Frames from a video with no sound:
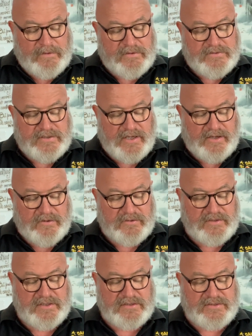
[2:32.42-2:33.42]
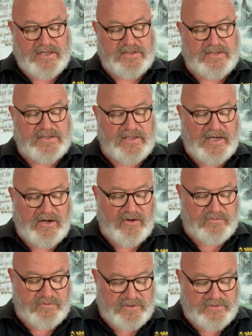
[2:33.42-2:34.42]
So just to start
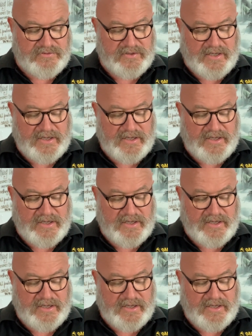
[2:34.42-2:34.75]
off with,